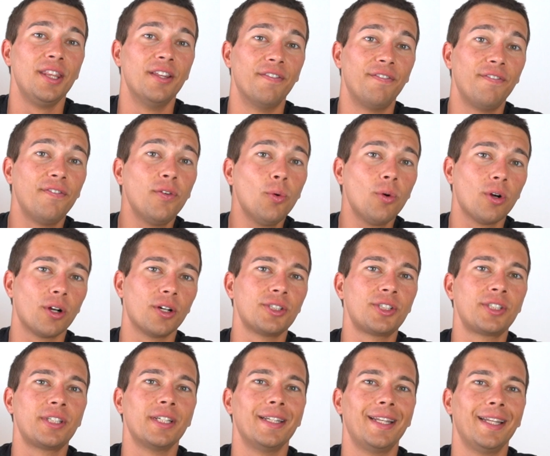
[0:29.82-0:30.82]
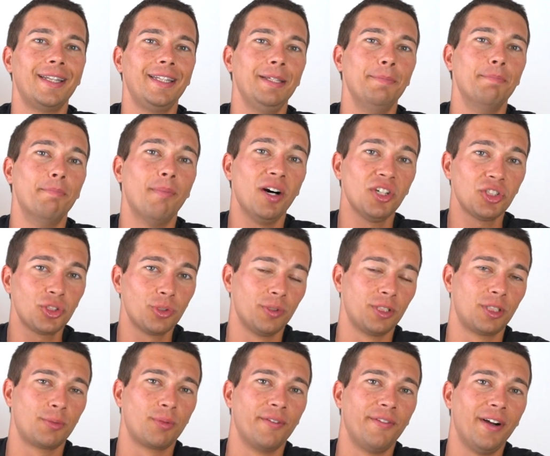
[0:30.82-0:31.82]
the force that the muscle
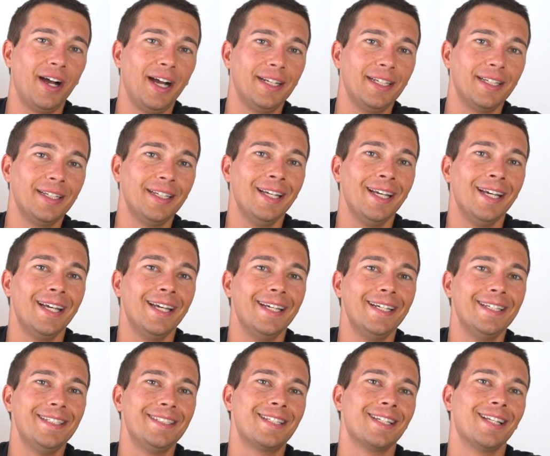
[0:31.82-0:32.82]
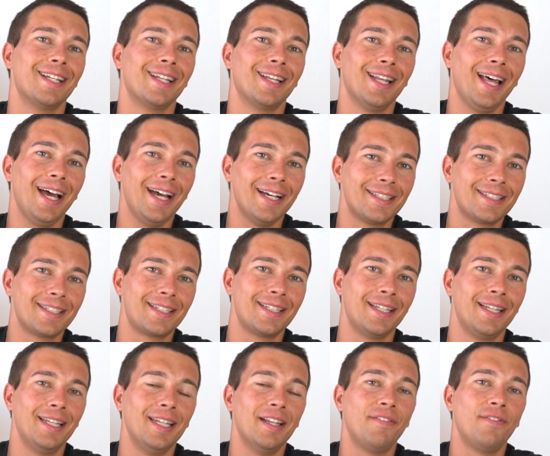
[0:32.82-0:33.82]
is providing is less
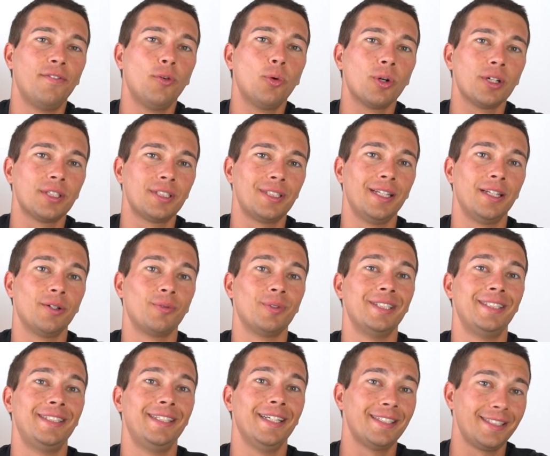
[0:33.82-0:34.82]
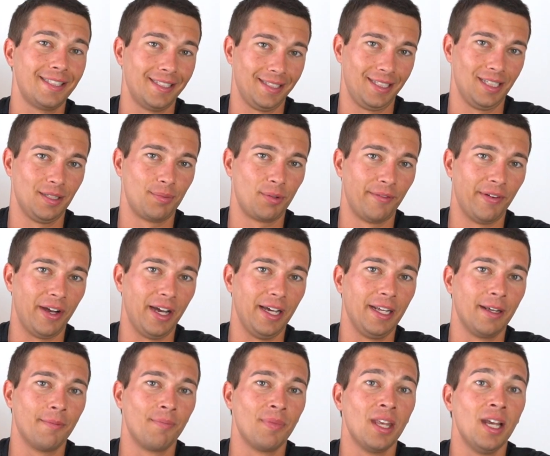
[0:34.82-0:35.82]
than the force that the resistance is
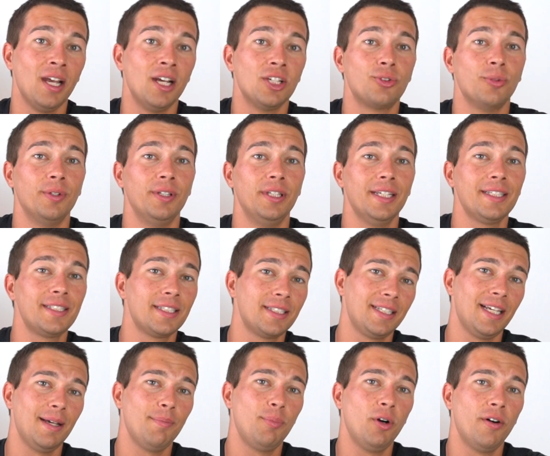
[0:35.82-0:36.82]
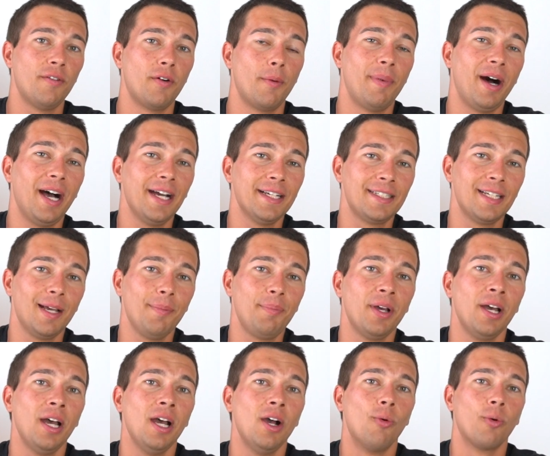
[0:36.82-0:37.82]
providing. So in this example of a
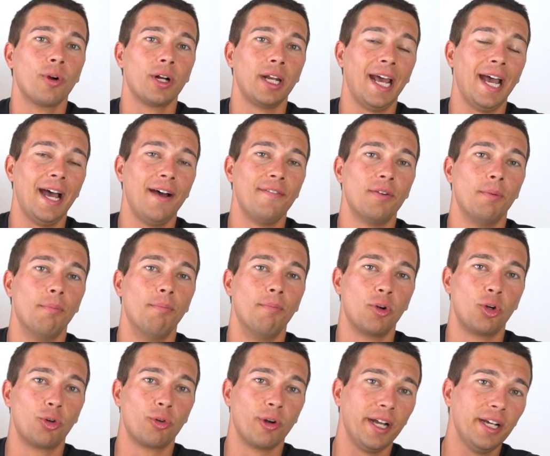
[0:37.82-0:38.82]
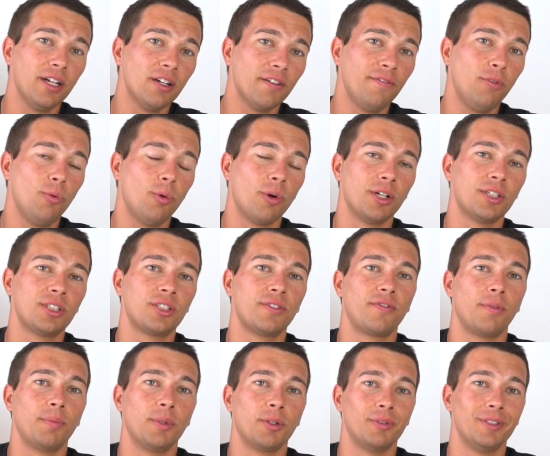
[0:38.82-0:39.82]
bicep, we're gonna have greater force
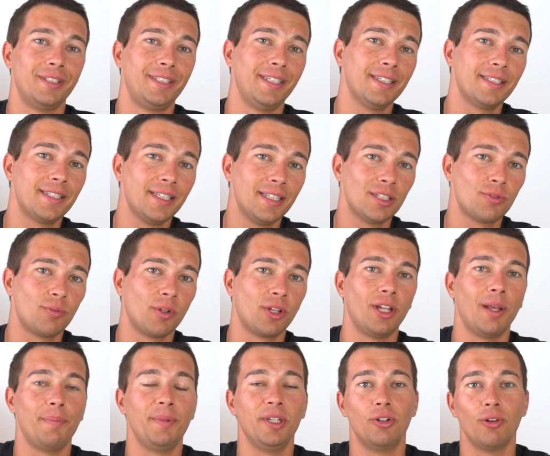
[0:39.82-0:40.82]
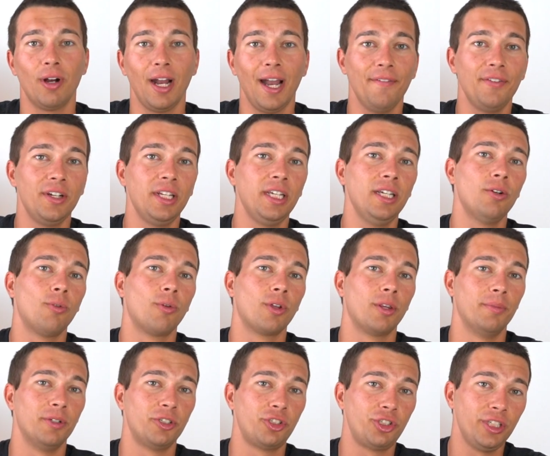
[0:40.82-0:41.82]
from the resistance, whether that be gravity or
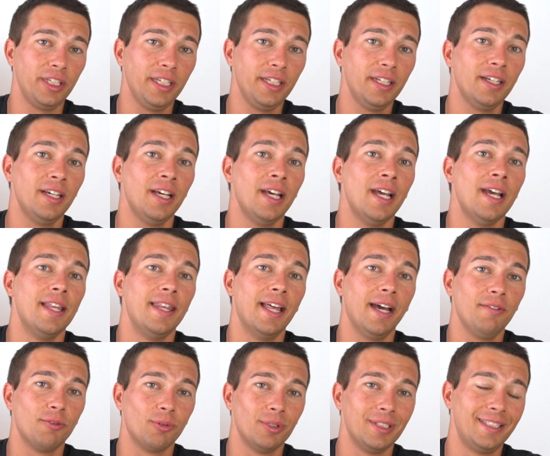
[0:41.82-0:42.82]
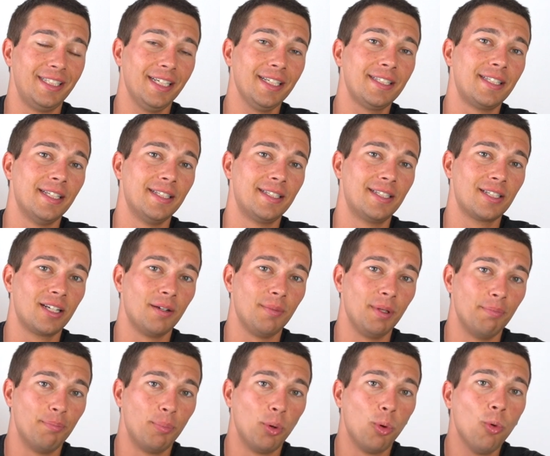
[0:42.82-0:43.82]
the machine. That resistance is
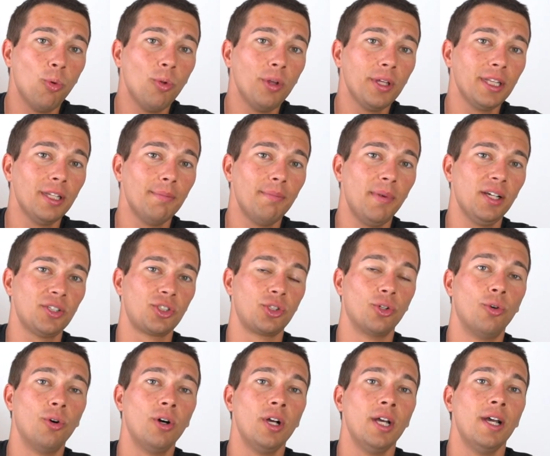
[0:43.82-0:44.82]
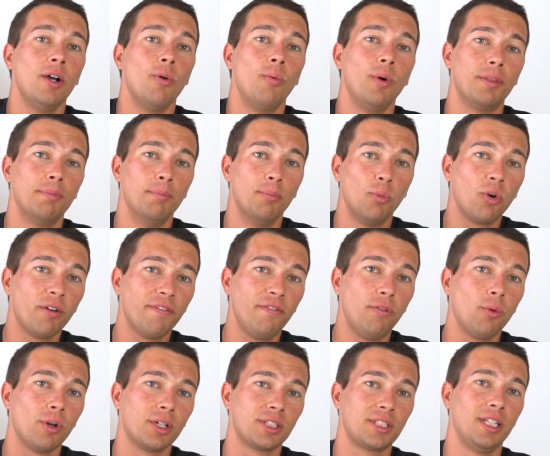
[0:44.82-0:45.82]
gonna be pulling the muscle with more
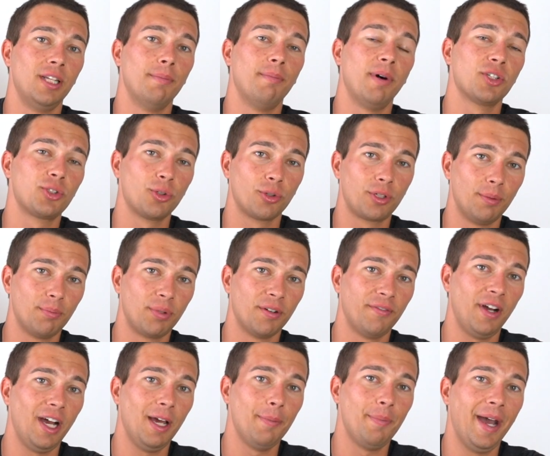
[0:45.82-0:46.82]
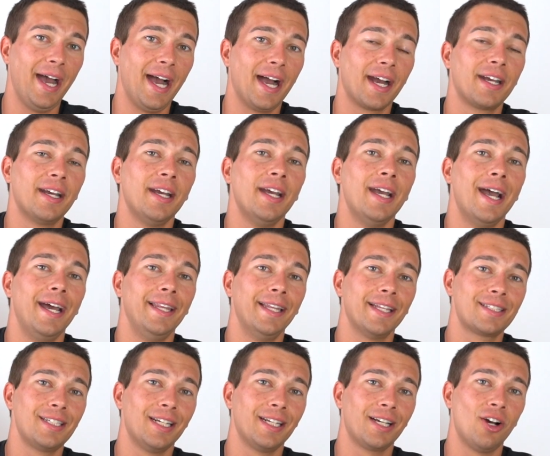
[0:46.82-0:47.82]
force than the muscle can provide back. And
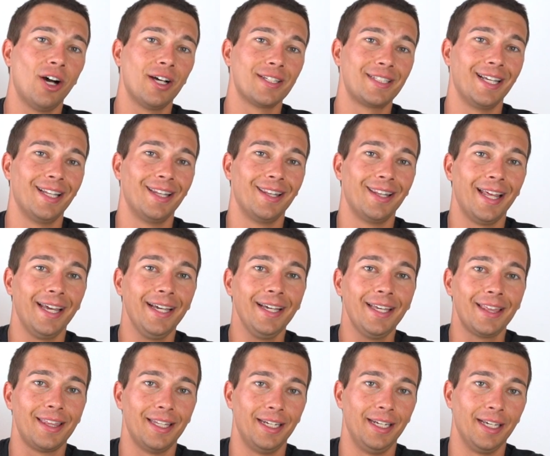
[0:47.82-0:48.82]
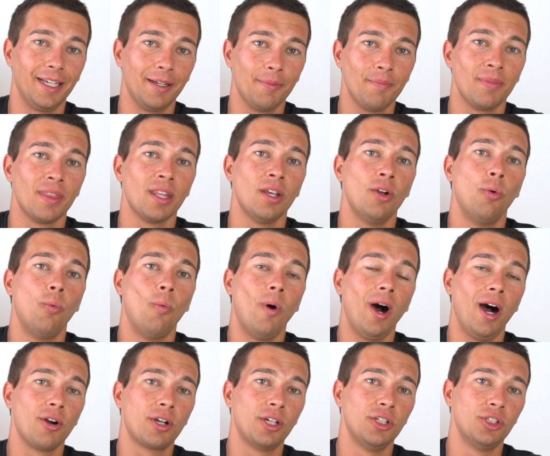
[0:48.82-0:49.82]
that's gonna cause a lengthening
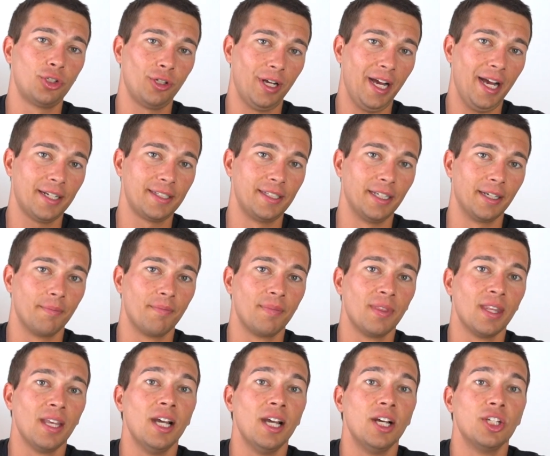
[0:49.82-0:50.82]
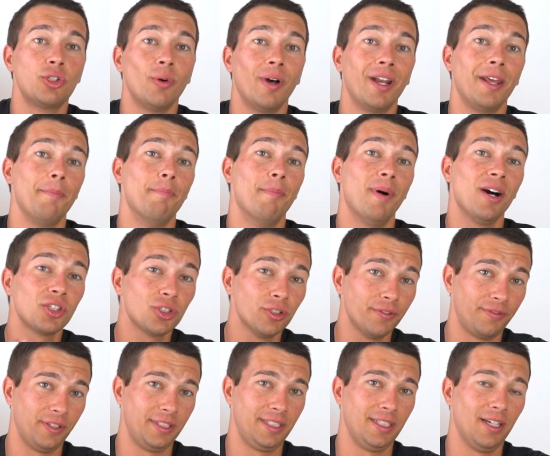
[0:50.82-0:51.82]
while contracting. So at a
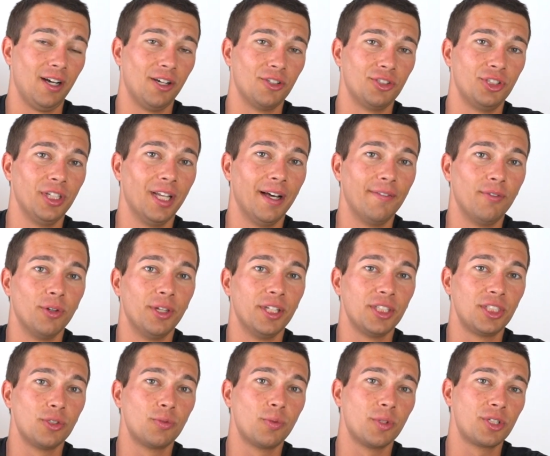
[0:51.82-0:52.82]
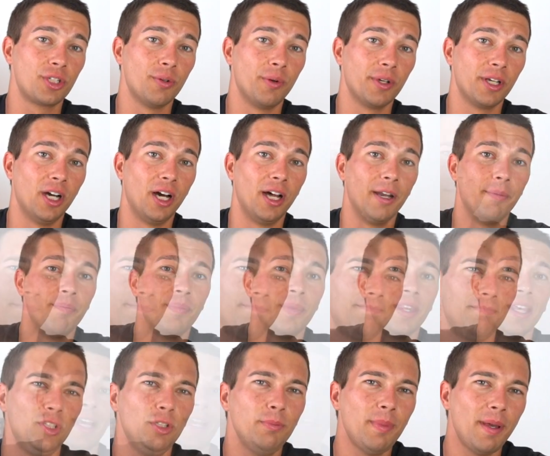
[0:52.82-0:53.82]
muscle physiology level, this is what's going on.
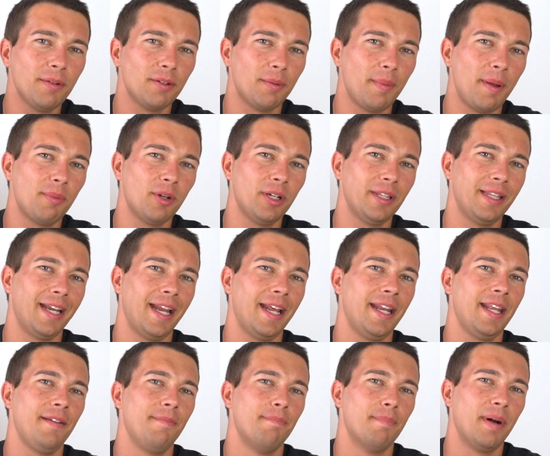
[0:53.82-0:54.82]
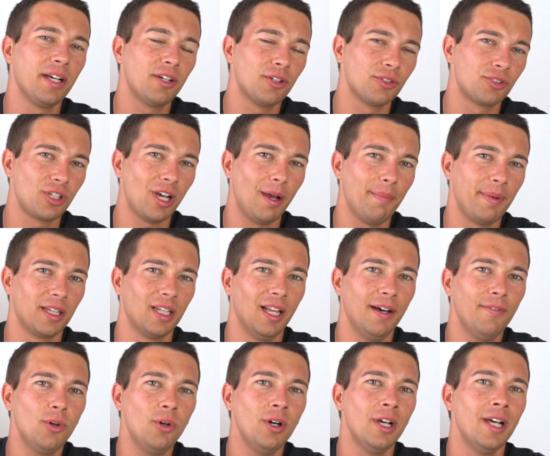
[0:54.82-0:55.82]
You may remember that at a microscopic
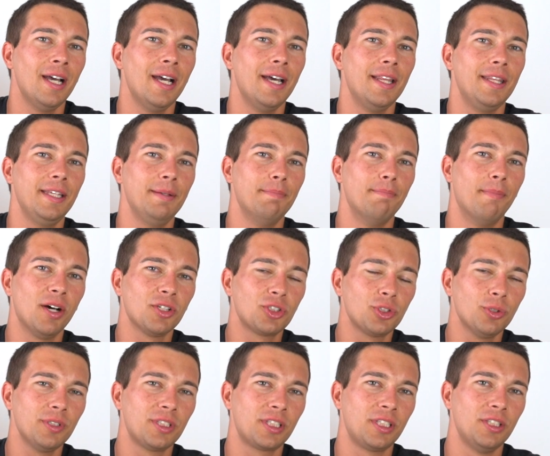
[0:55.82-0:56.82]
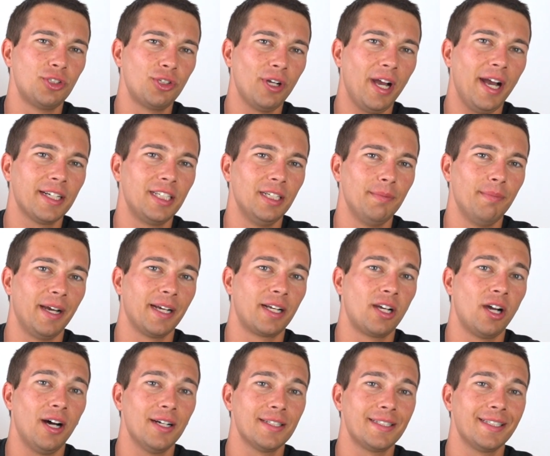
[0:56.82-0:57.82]
level, the muscle is contracting by
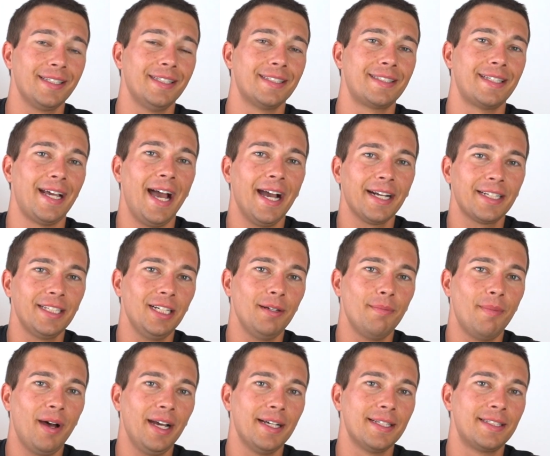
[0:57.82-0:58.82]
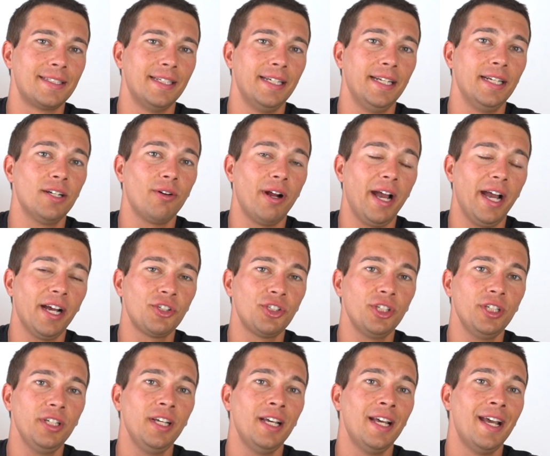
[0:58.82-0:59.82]
causing this actin and myosin
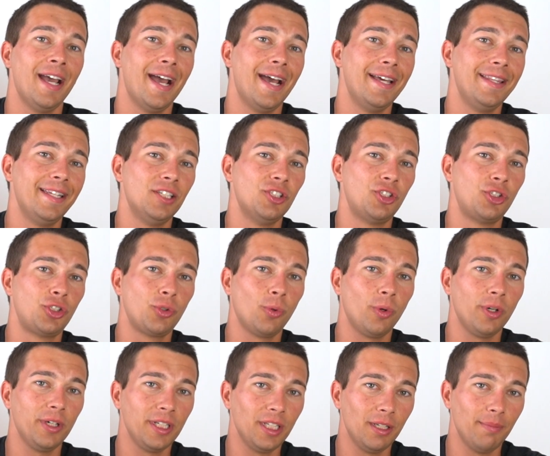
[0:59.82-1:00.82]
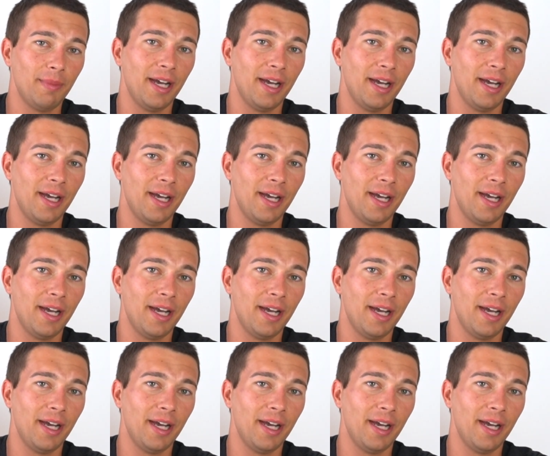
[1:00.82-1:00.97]
interaction and then shortening the